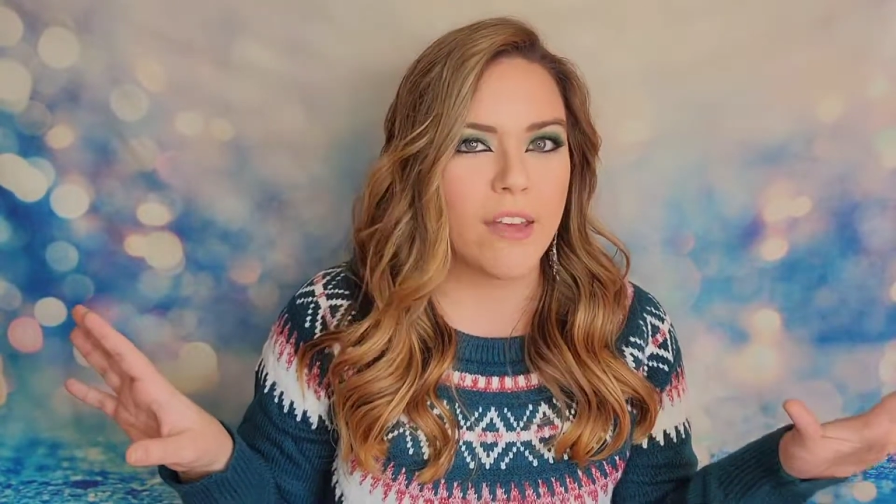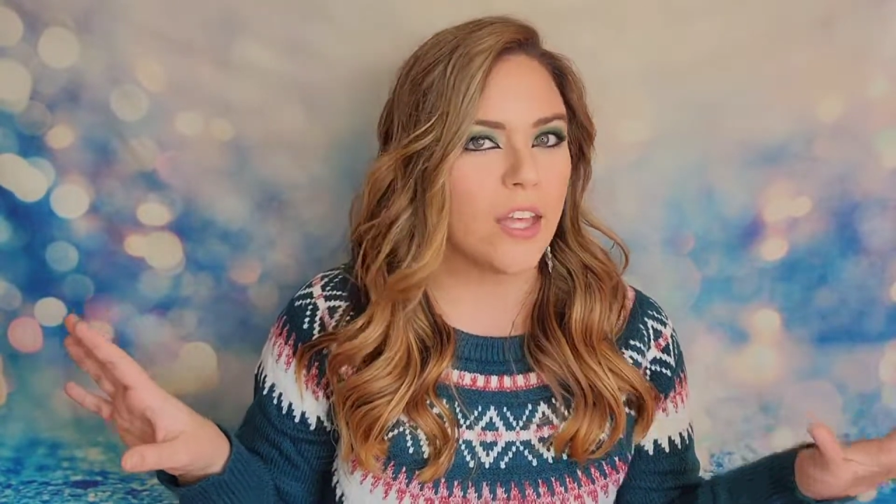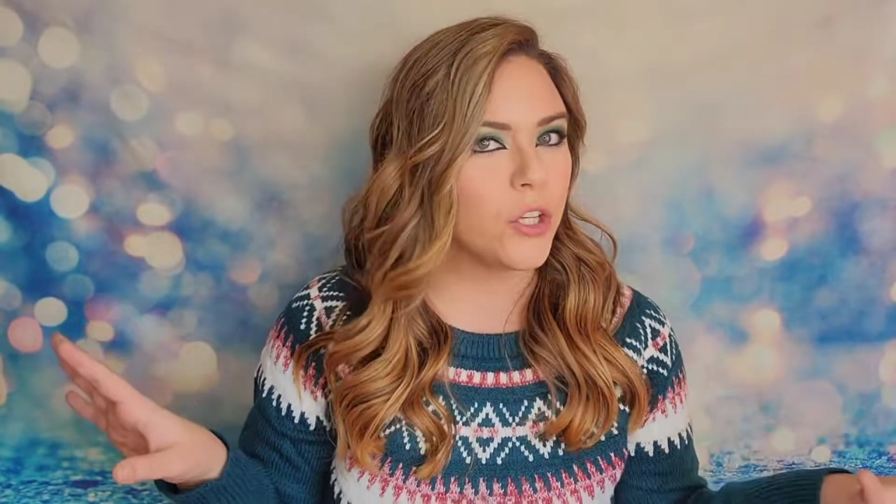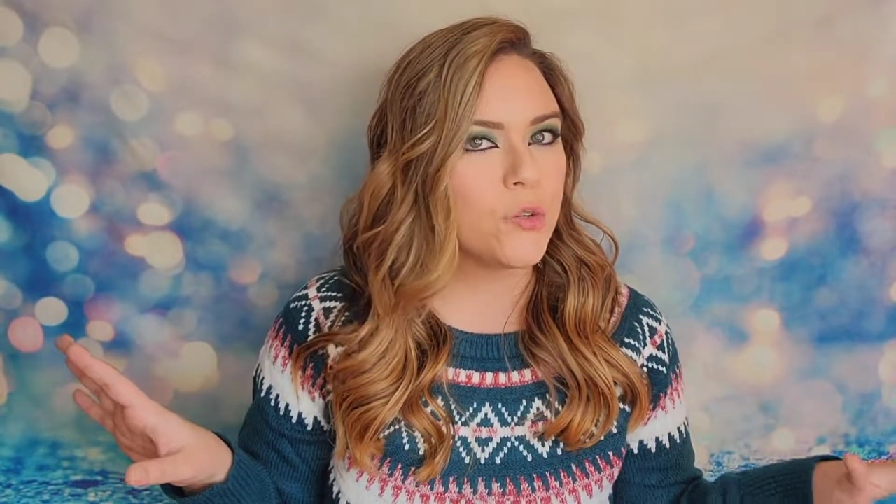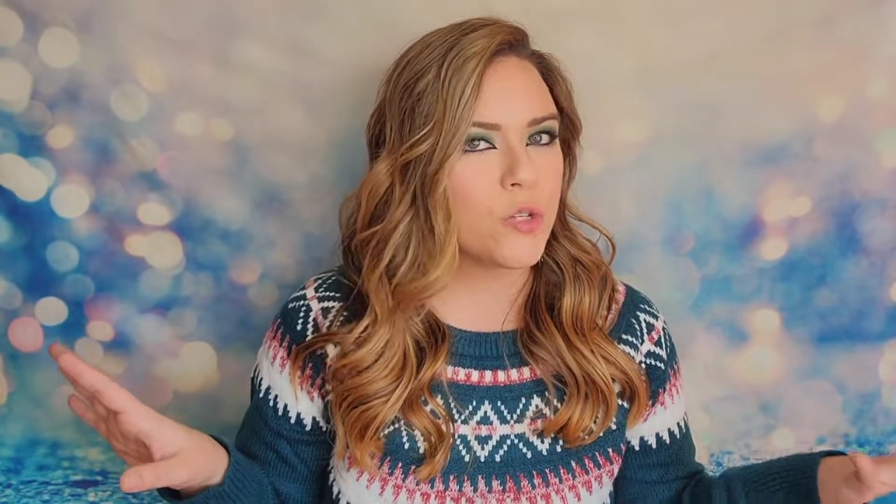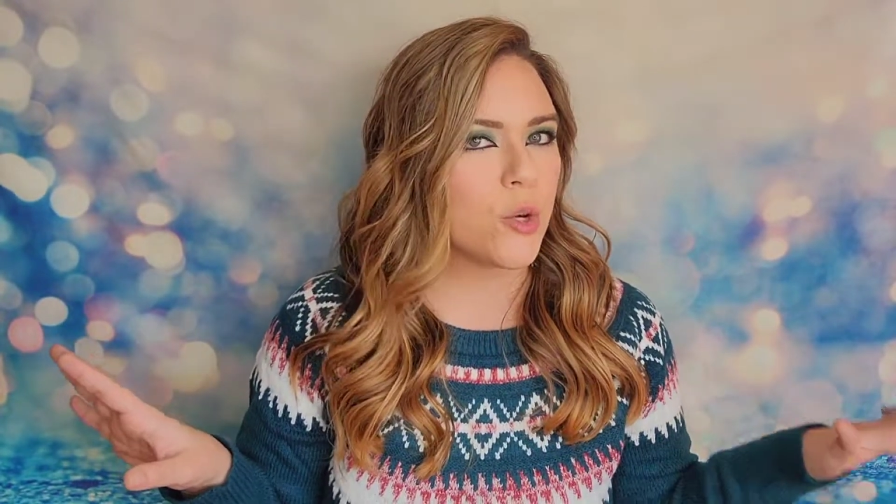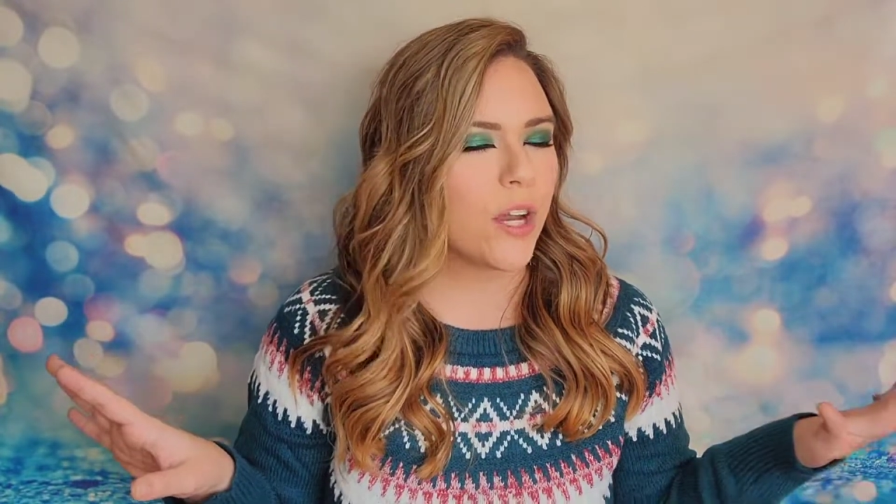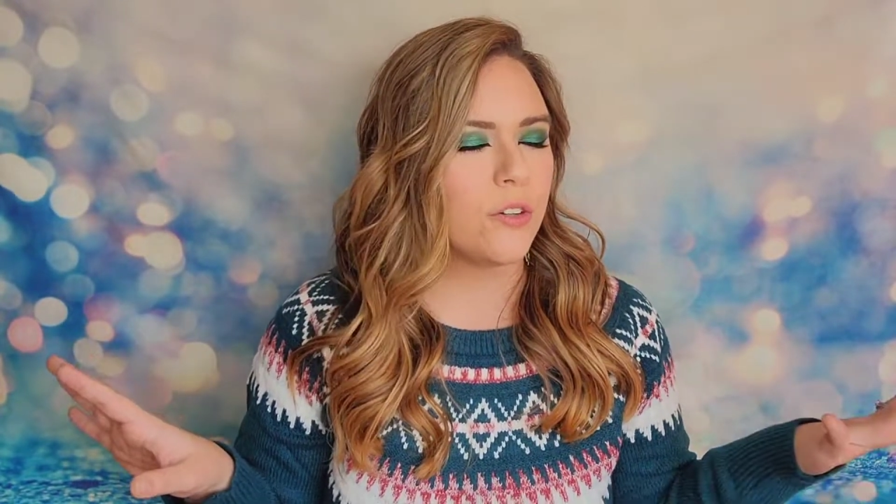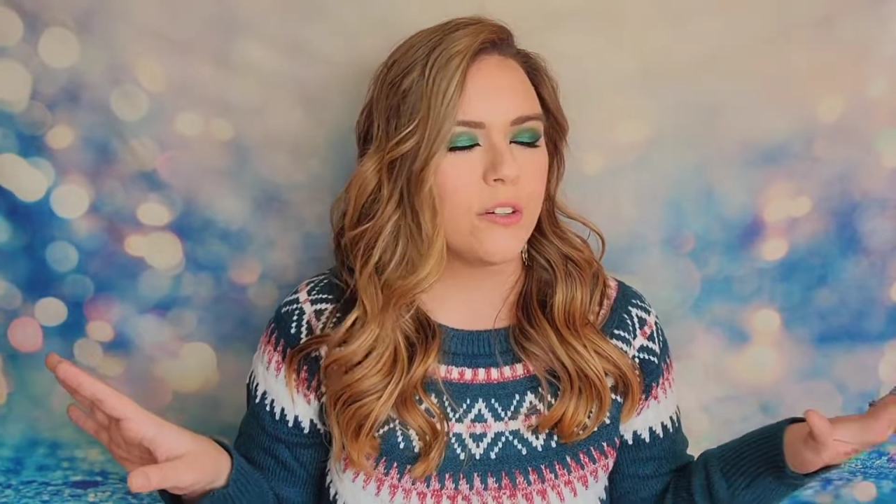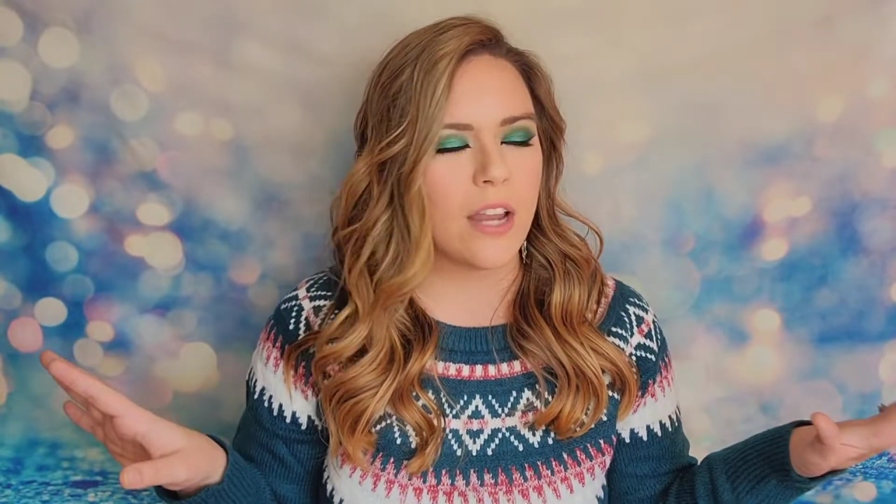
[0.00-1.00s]
value
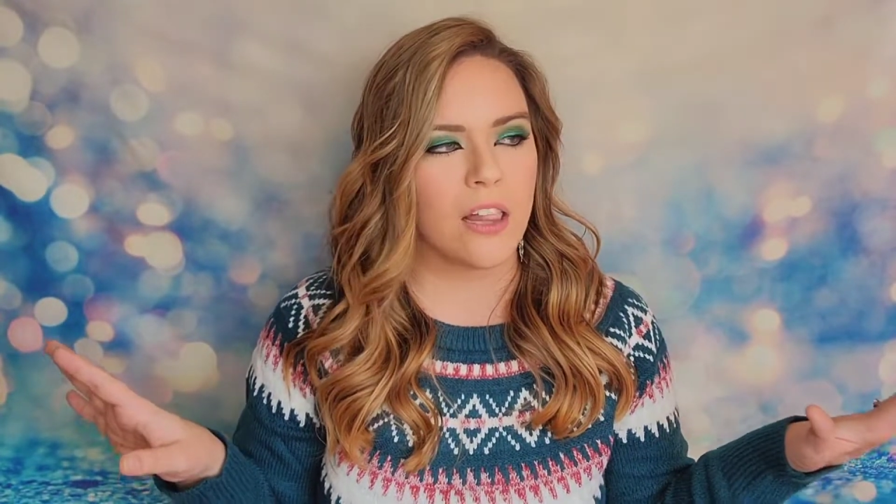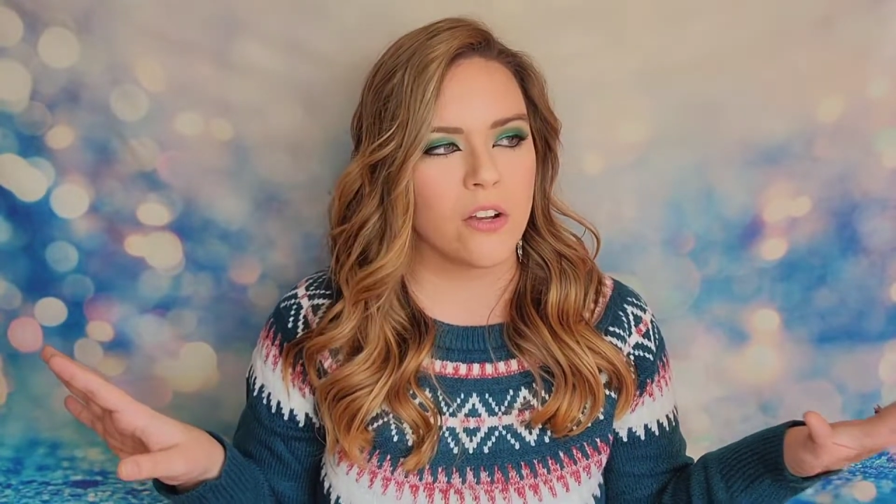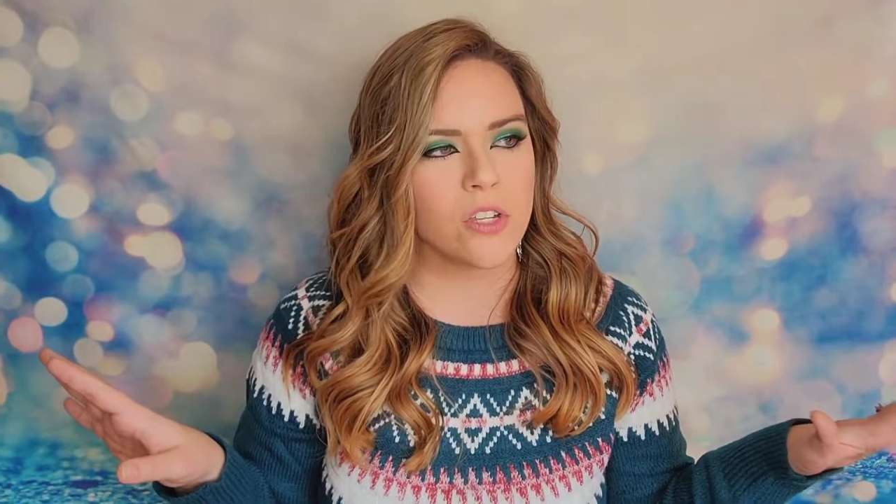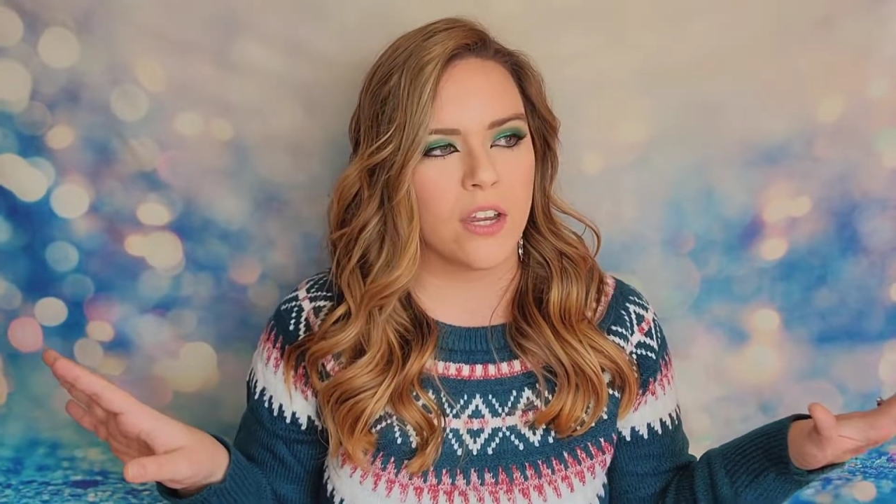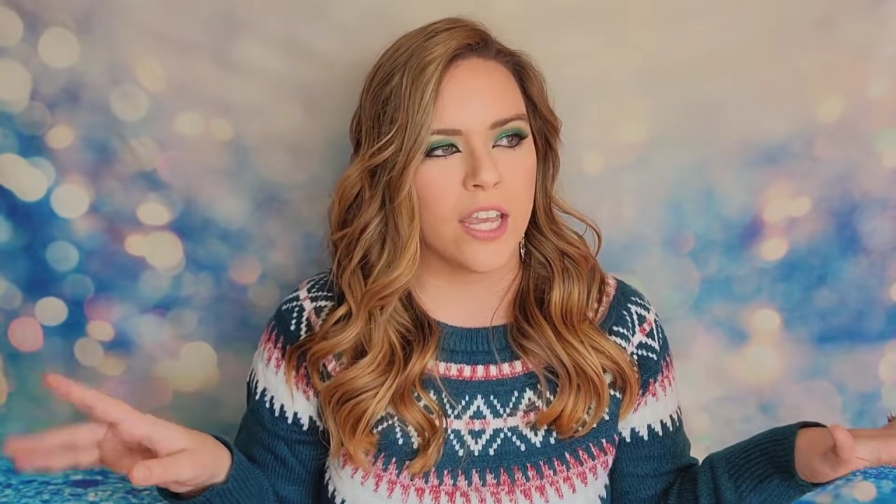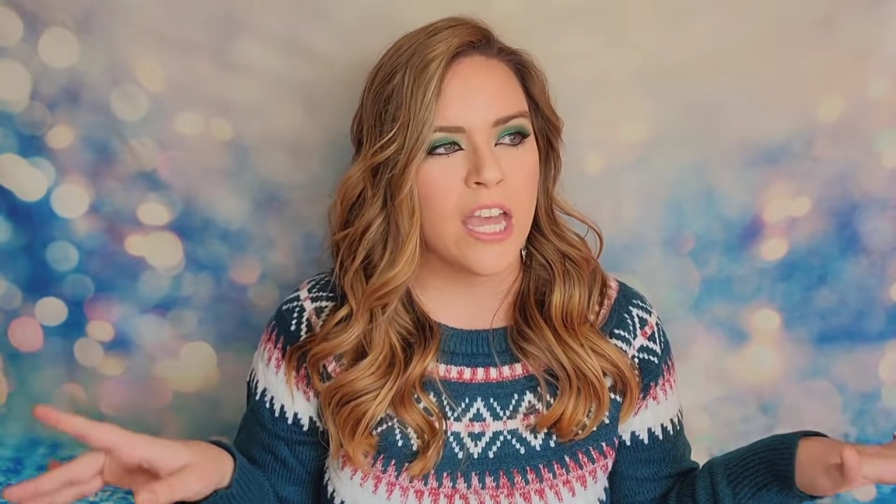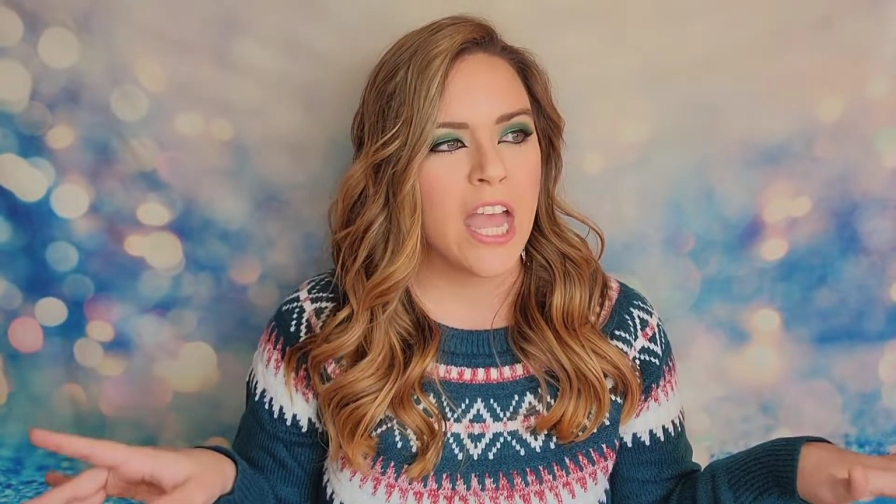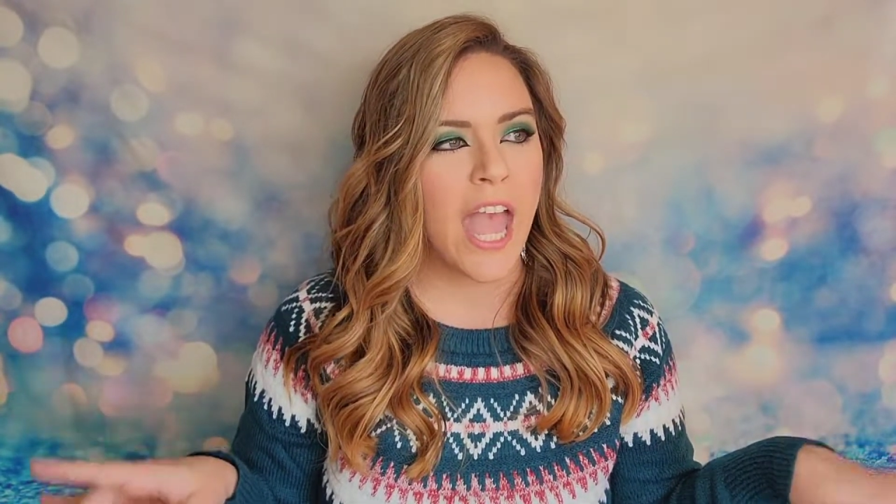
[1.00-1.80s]
$200 on it.